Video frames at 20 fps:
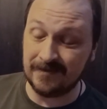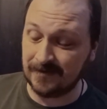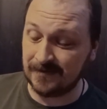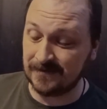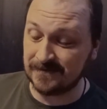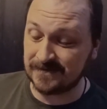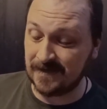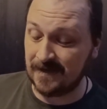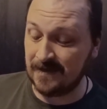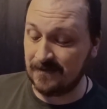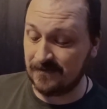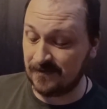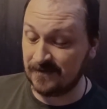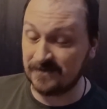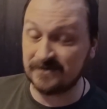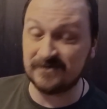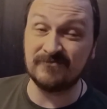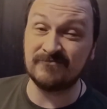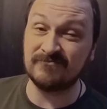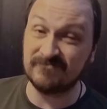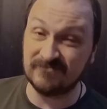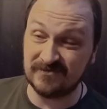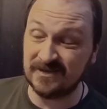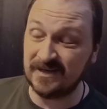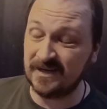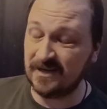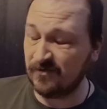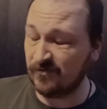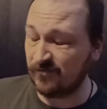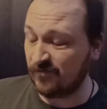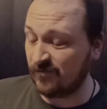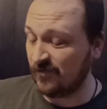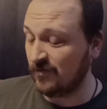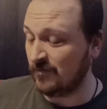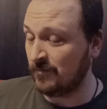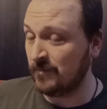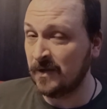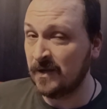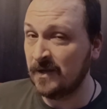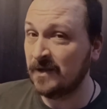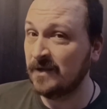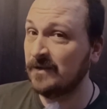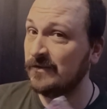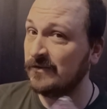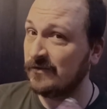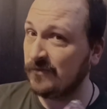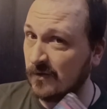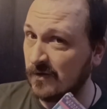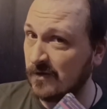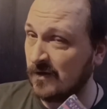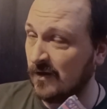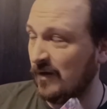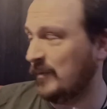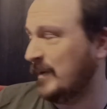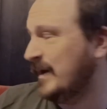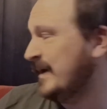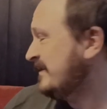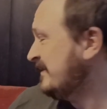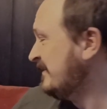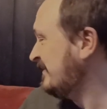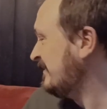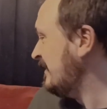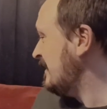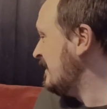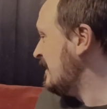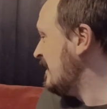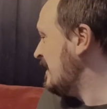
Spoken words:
Say Anything's a really good film, so I can't wait to see that.